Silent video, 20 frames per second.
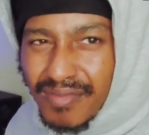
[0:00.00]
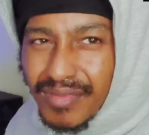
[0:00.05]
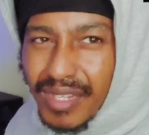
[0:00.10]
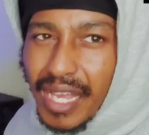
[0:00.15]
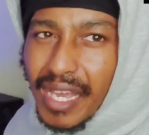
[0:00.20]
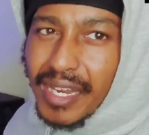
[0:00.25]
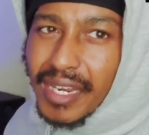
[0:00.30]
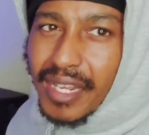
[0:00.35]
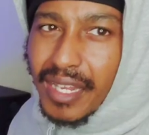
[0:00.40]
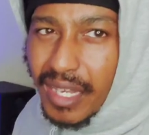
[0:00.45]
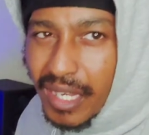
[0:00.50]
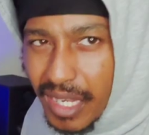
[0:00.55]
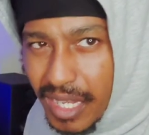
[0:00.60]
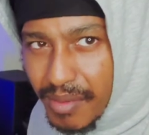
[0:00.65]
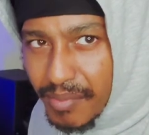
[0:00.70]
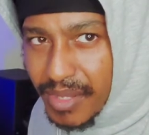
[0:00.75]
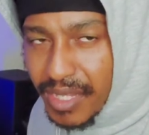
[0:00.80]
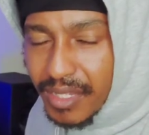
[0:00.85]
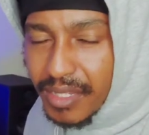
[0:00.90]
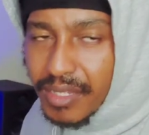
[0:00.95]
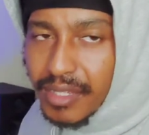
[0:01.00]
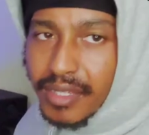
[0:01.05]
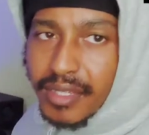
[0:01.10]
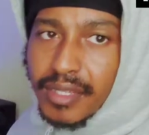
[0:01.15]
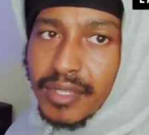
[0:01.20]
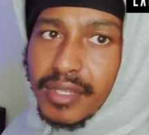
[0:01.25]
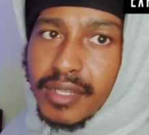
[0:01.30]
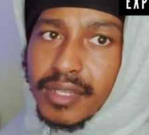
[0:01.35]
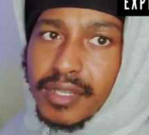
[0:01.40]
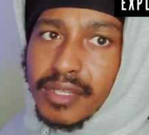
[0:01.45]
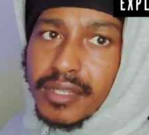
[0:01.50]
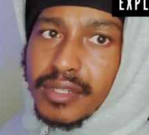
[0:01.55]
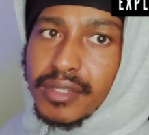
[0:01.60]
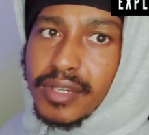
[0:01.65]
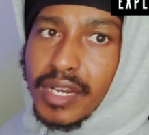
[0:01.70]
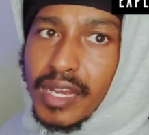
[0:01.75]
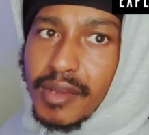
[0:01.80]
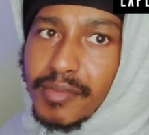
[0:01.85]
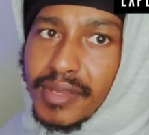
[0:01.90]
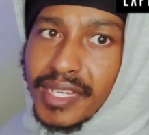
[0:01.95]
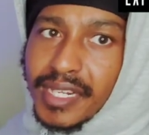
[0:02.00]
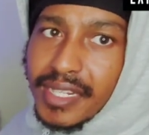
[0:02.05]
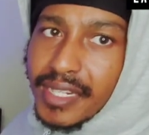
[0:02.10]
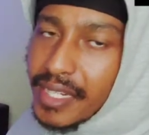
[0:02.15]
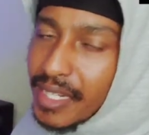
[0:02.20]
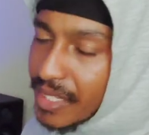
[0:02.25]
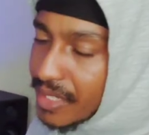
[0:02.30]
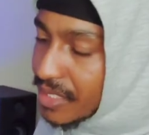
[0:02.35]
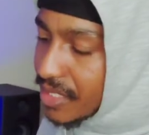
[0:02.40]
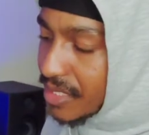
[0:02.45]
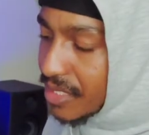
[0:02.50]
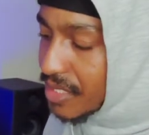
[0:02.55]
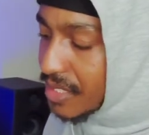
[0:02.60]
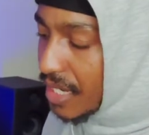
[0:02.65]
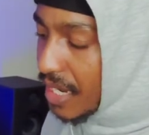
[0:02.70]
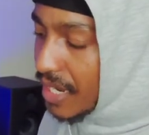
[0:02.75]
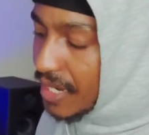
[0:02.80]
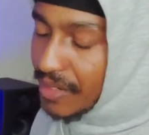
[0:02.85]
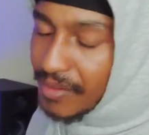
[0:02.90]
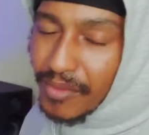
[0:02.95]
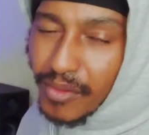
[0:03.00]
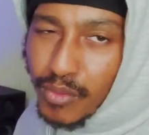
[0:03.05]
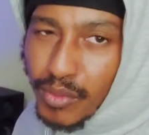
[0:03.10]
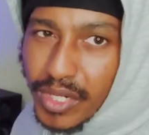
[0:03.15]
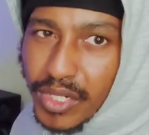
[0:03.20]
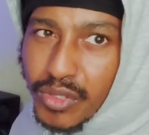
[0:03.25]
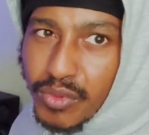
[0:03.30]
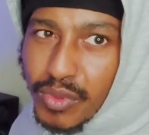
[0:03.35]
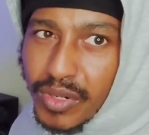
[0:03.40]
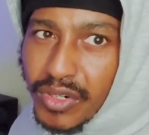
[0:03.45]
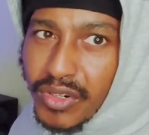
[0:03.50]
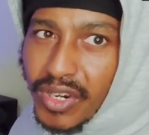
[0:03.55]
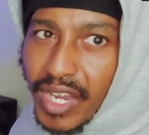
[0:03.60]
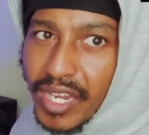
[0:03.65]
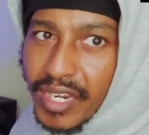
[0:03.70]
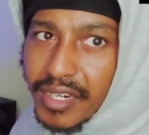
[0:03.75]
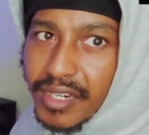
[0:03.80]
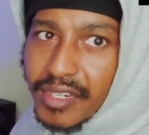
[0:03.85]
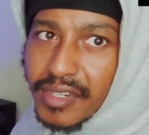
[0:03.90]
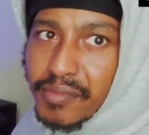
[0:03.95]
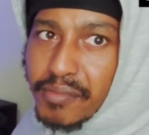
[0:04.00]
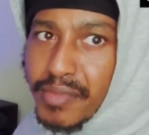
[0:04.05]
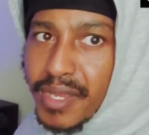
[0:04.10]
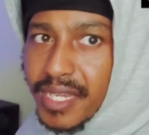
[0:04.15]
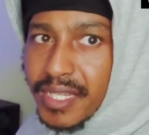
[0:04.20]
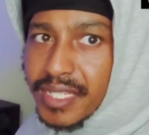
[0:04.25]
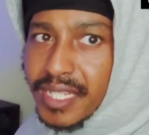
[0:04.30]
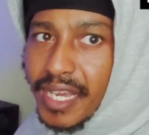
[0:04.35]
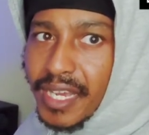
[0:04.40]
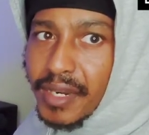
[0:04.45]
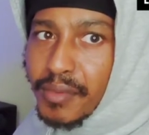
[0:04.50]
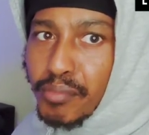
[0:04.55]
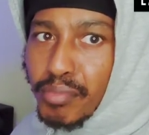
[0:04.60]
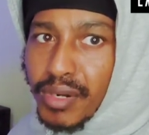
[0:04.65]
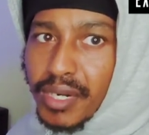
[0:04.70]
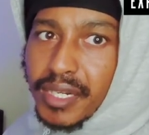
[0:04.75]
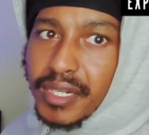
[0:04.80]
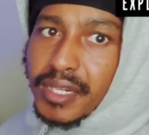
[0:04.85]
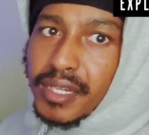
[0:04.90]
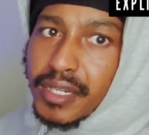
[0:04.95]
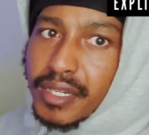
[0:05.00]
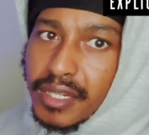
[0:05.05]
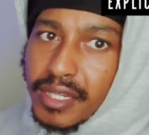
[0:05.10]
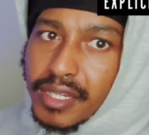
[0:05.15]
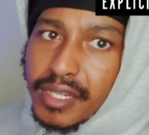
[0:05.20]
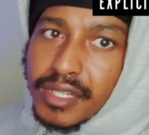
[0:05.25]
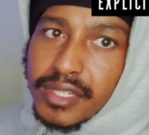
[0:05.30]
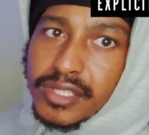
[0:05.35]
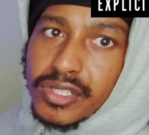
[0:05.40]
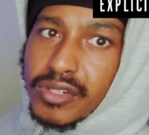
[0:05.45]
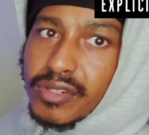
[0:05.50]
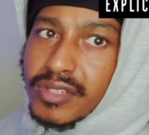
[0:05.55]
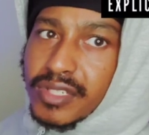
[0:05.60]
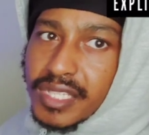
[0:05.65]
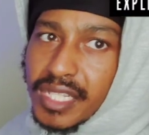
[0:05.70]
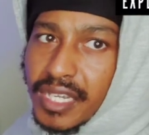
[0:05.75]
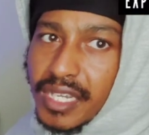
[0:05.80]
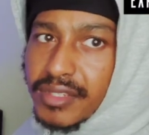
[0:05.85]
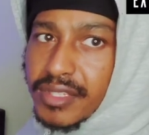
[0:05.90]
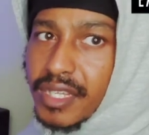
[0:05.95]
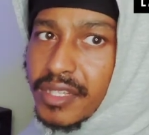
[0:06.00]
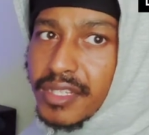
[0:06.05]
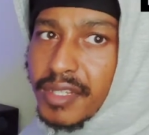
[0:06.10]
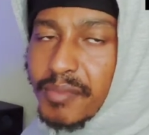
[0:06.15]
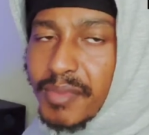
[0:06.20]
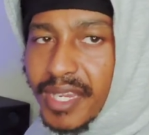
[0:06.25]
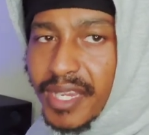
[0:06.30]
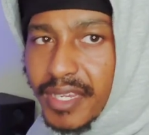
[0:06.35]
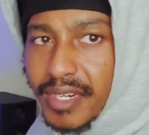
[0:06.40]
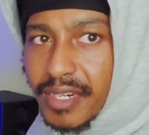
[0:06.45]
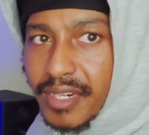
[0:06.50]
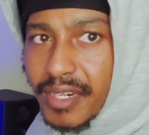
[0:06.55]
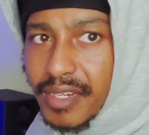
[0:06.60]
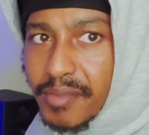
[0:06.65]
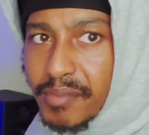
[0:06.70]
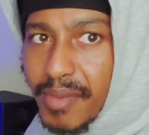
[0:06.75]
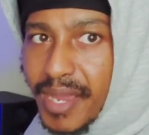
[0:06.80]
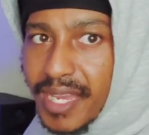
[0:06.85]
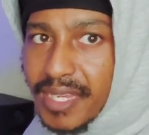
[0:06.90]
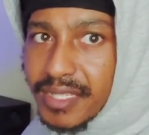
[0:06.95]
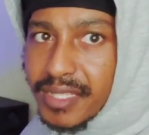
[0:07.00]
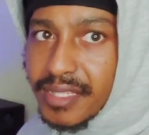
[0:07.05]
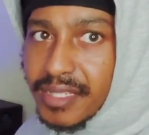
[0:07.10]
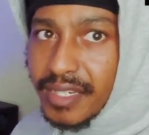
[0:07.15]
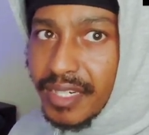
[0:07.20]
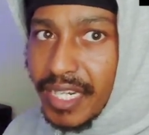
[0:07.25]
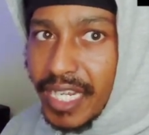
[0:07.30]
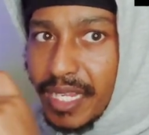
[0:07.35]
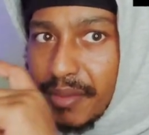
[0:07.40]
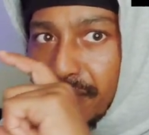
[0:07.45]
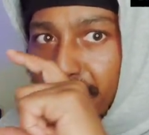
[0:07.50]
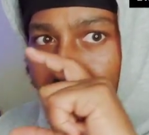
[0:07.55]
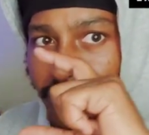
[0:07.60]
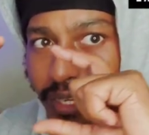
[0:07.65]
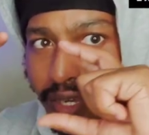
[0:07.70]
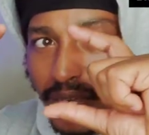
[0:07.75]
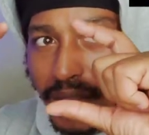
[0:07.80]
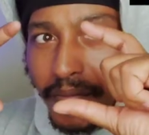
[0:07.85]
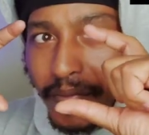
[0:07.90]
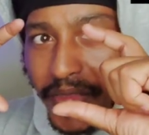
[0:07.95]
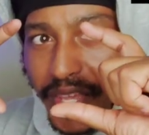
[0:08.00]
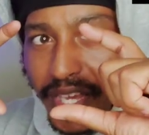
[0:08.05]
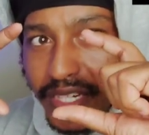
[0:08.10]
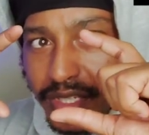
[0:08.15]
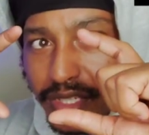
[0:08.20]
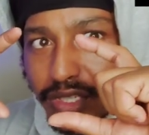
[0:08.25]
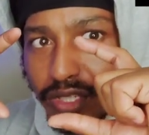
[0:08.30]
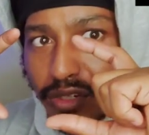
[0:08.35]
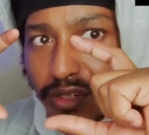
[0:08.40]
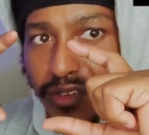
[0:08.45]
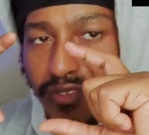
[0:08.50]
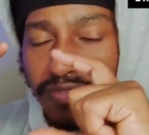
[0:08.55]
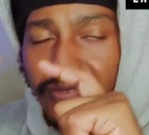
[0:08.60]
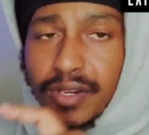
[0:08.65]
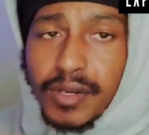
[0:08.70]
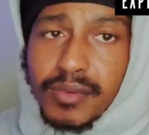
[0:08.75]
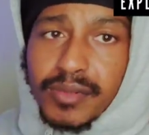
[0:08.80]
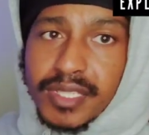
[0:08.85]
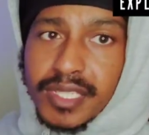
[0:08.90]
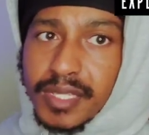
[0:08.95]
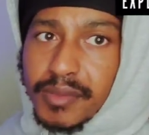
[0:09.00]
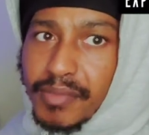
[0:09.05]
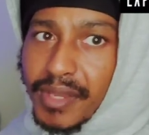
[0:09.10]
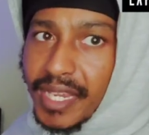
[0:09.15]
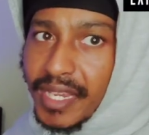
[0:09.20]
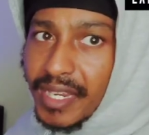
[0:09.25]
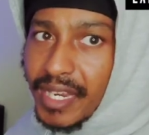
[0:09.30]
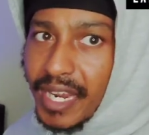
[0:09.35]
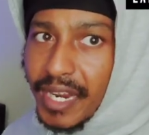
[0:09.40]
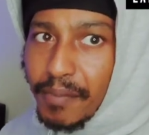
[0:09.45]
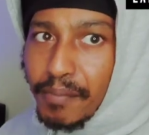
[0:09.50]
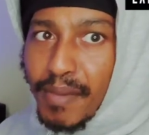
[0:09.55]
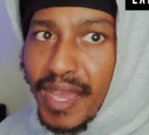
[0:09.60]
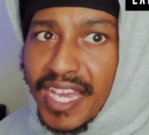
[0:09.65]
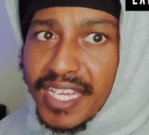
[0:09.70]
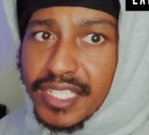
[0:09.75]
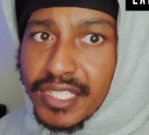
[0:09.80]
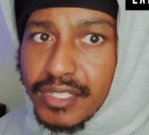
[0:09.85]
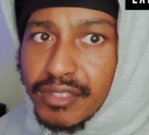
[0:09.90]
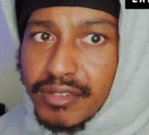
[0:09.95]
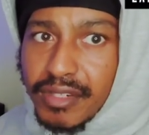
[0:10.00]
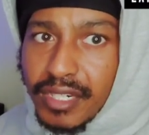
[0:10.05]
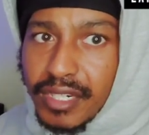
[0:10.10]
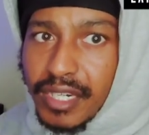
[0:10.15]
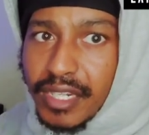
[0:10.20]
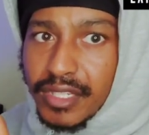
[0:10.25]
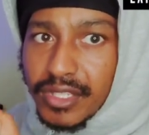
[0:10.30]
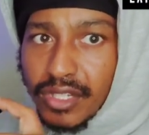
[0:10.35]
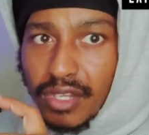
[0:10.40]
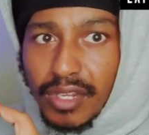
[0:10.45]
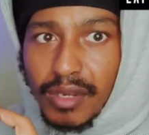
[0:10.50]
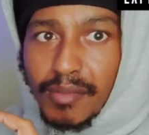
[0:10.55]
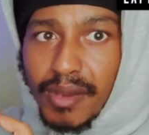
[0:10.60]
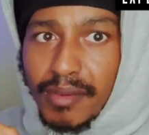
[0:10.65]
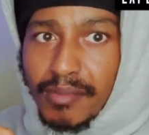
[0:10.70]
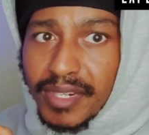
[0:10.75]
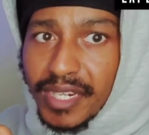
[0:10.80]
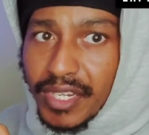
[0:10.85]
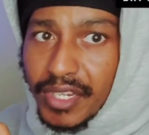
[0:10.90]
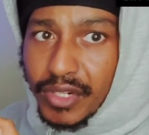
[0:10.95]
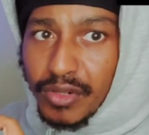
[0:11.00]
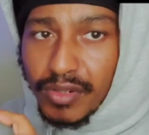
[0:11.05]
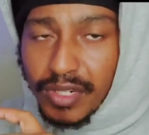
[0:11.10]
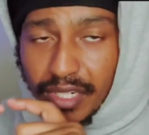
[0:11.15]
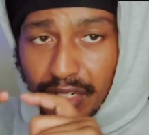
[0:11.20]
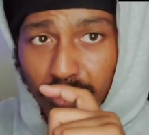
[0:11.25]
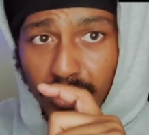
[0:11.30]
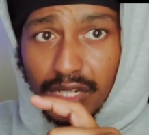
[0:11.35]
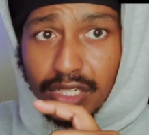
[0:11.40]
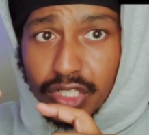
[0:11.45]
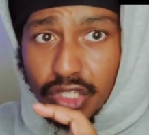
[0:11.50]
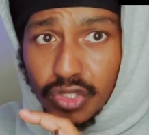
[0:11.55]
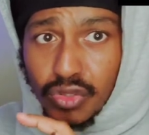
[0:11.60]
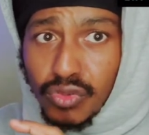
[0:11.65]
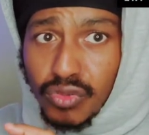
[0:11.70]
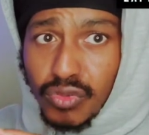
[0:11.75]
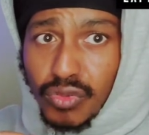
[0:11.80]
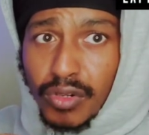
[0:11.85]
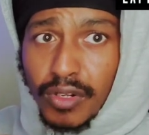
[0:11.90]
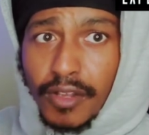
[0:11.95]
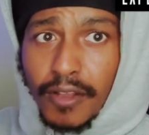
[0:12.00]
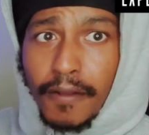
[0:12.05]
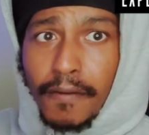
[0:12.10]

how to limit, you know what I mean? And then just like when you got a good mix, how to bring the certain sounds out to make it a good master and keep it in a certain frequency band. Like mastering is all about, I'm going to give you a jewel.